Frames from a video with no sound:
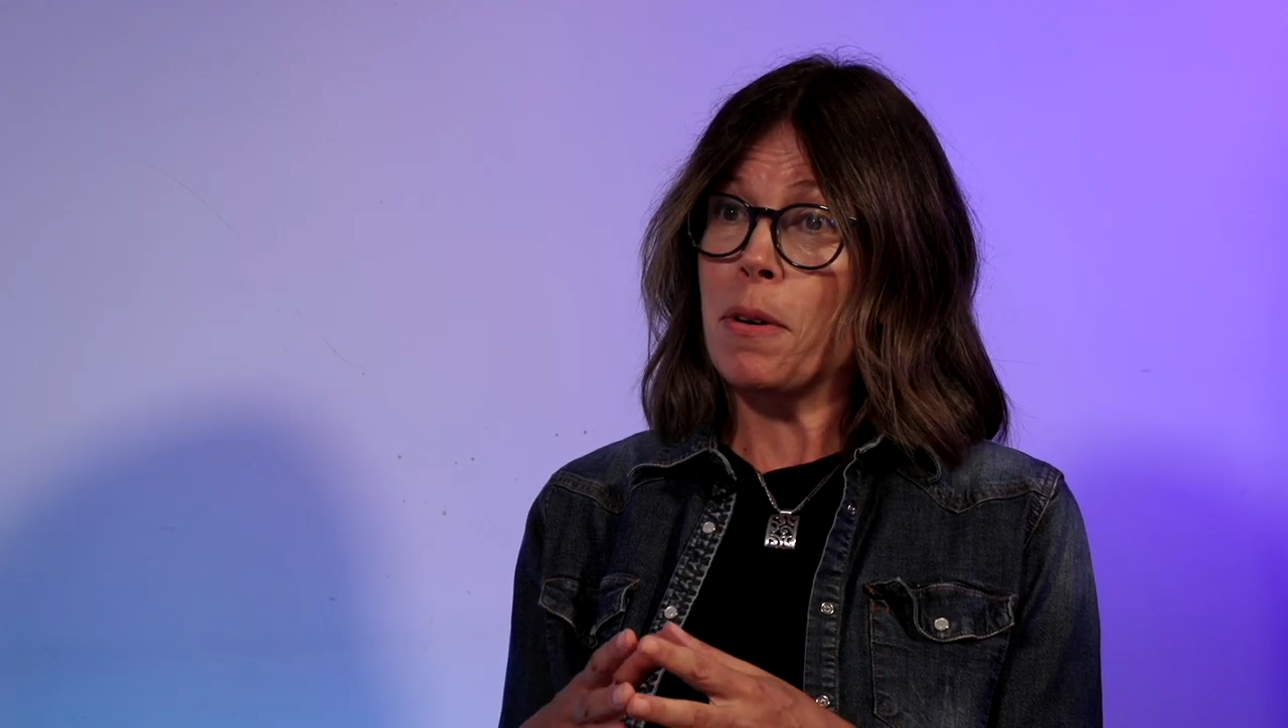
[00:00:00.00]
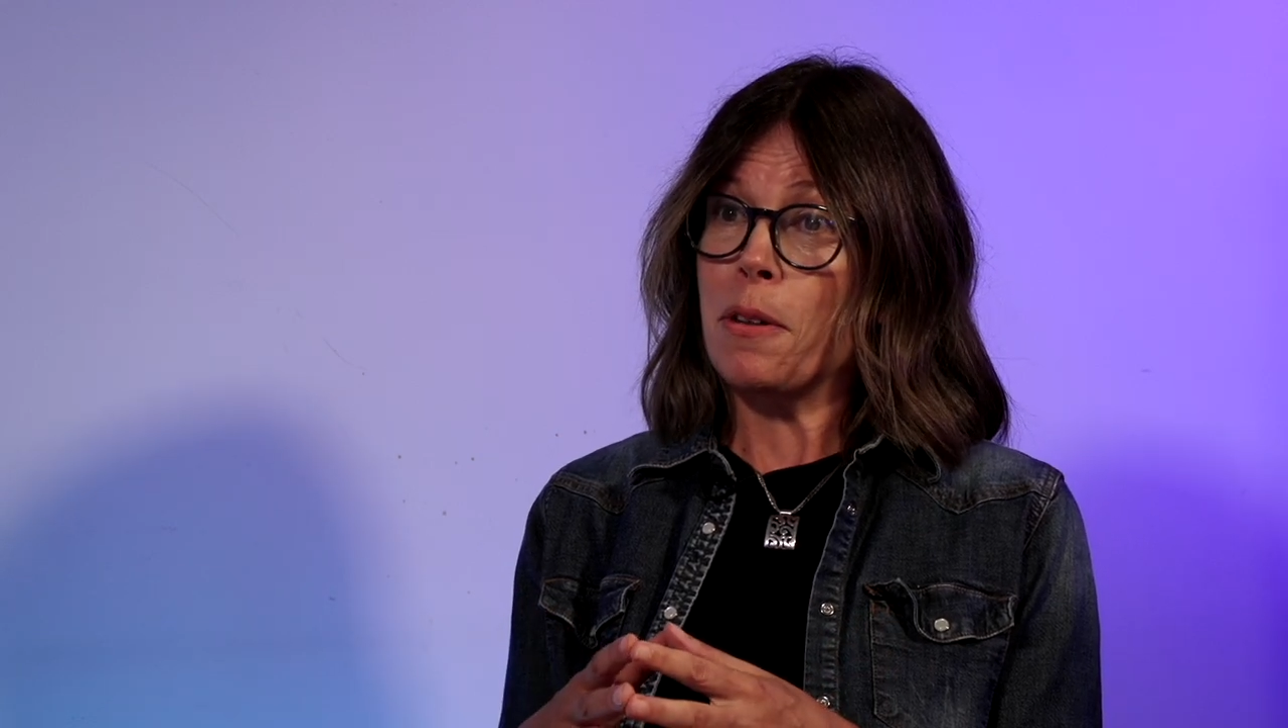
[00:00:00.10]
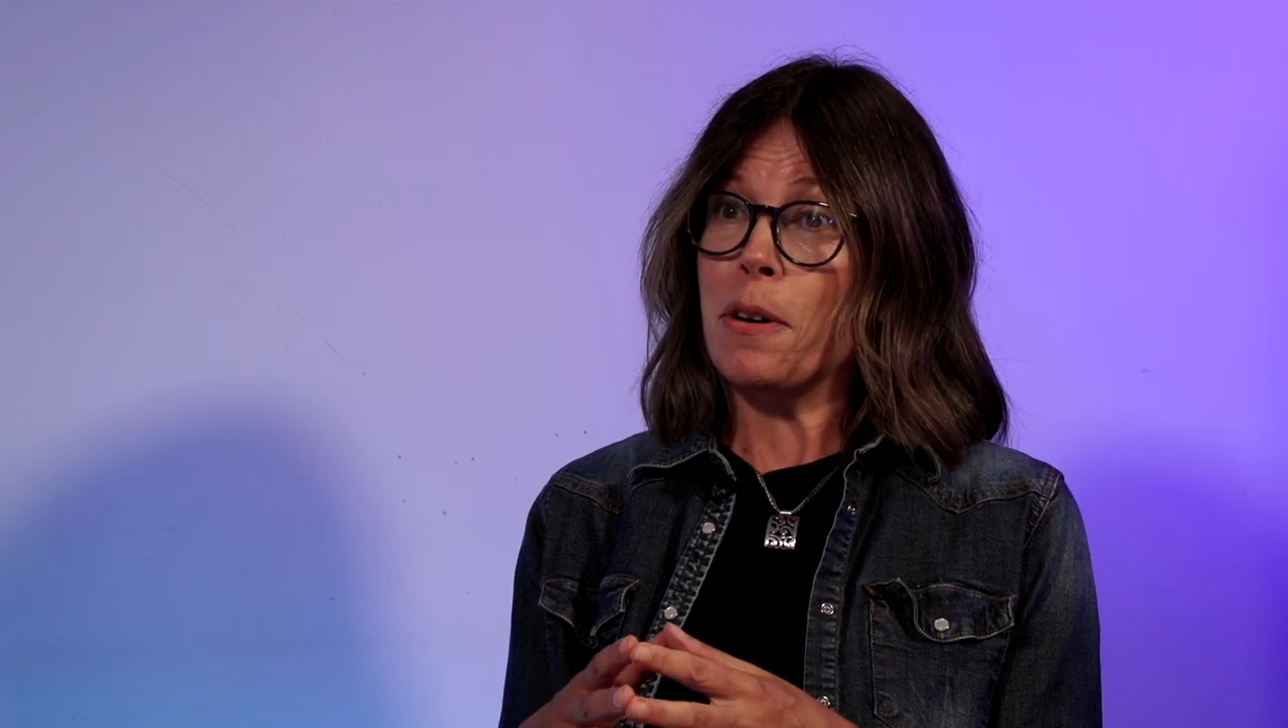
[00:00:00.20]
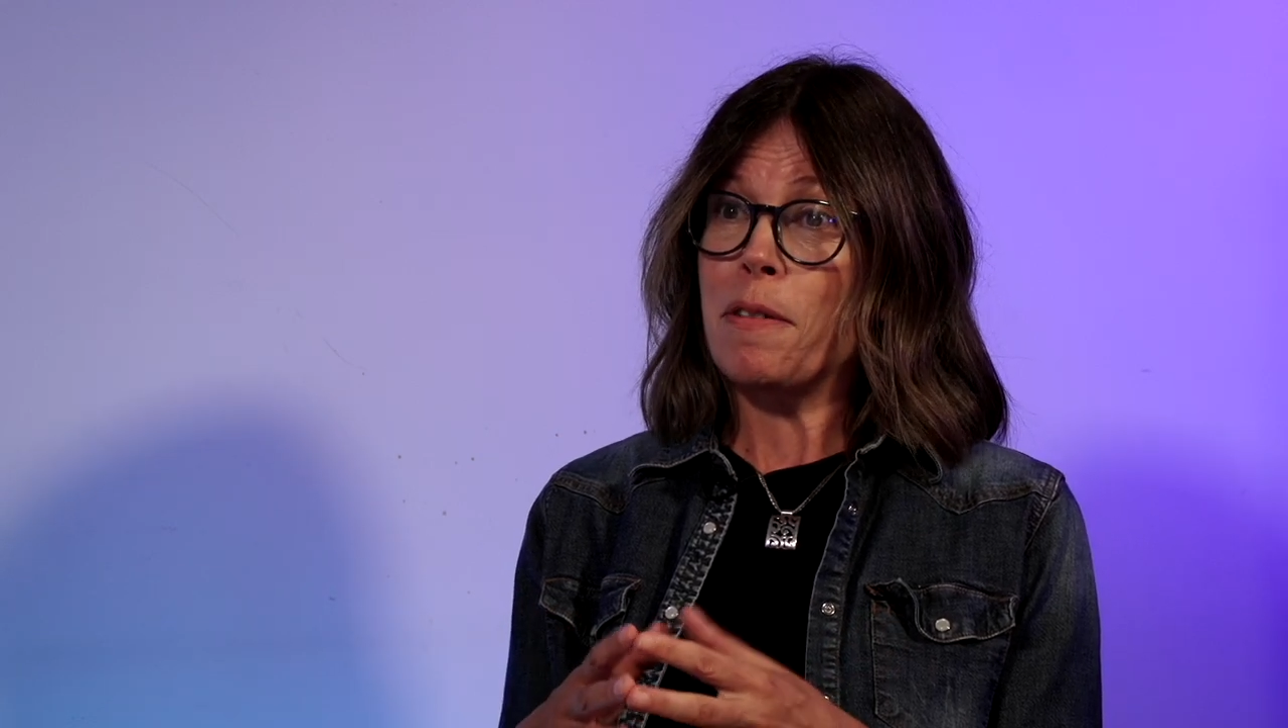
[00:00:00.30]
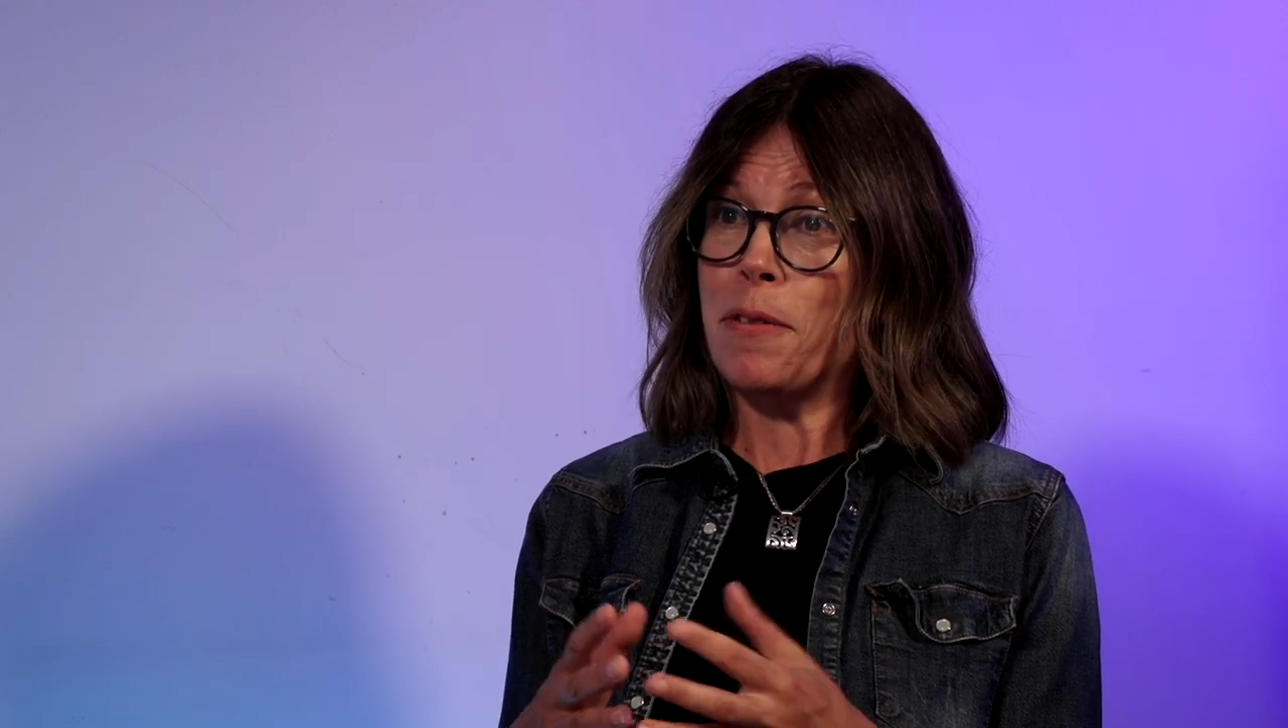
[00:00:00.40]

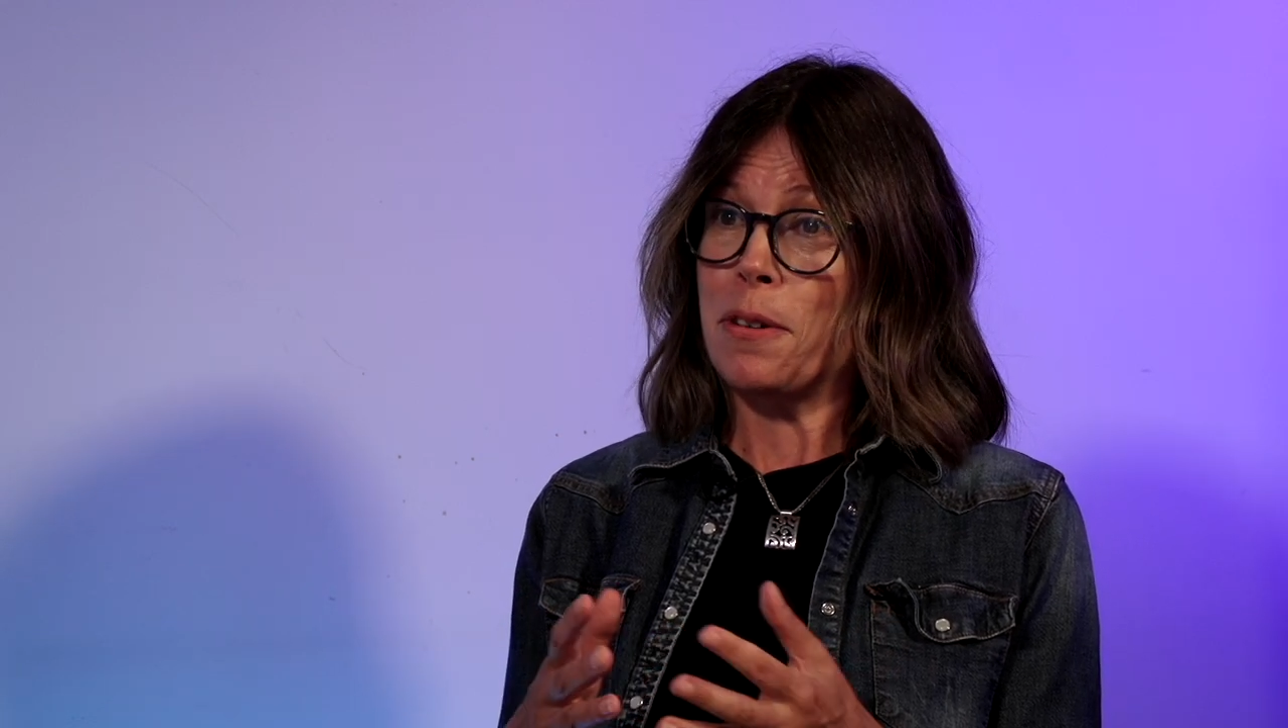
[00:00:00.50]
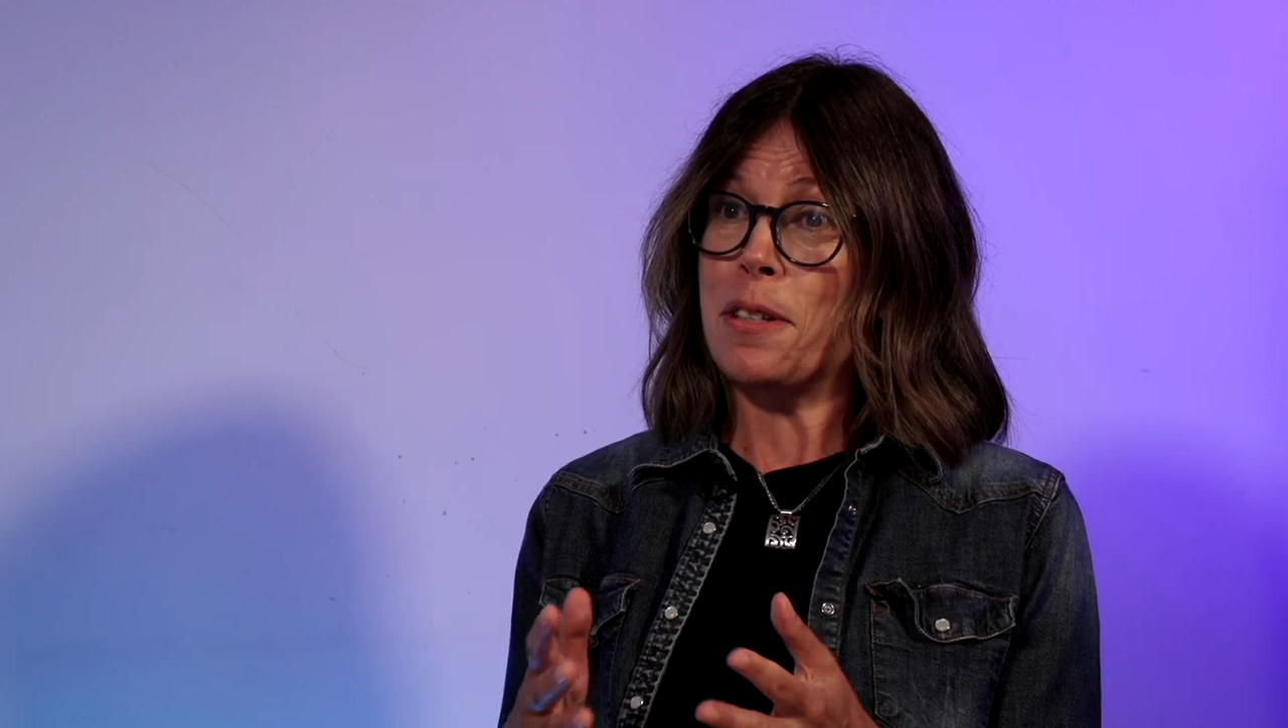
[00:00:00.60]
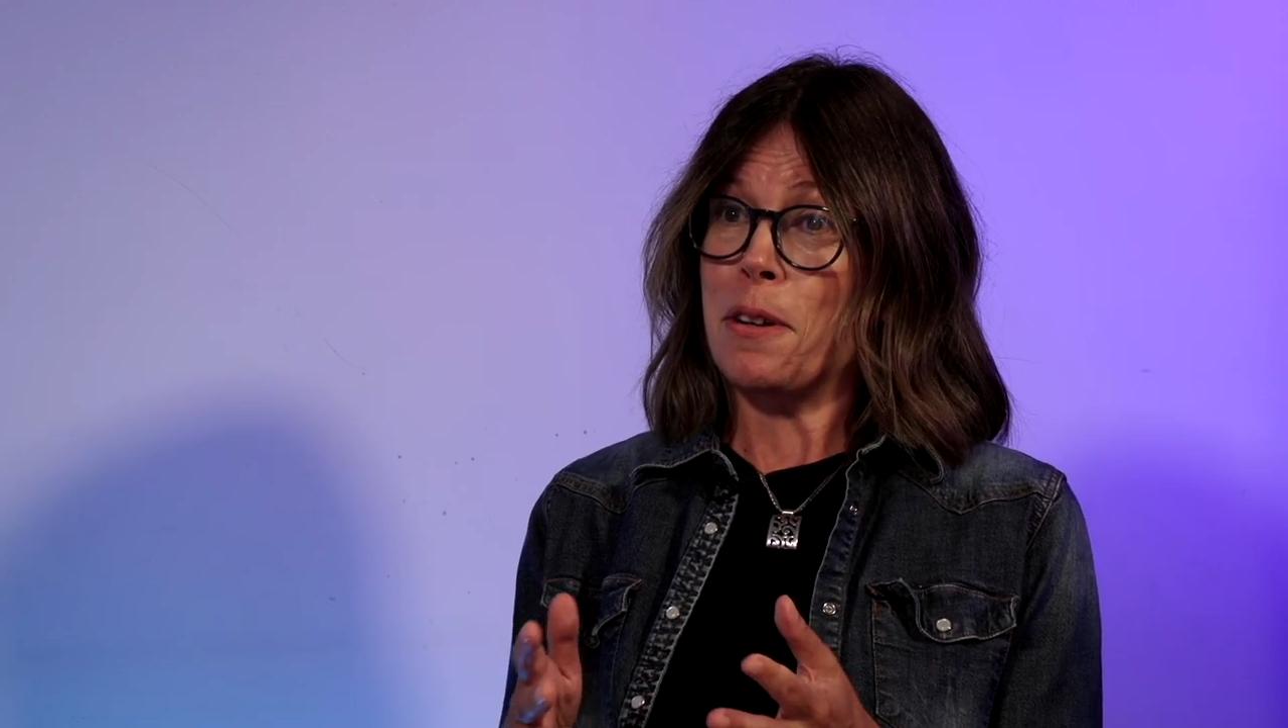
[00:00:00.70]
31st,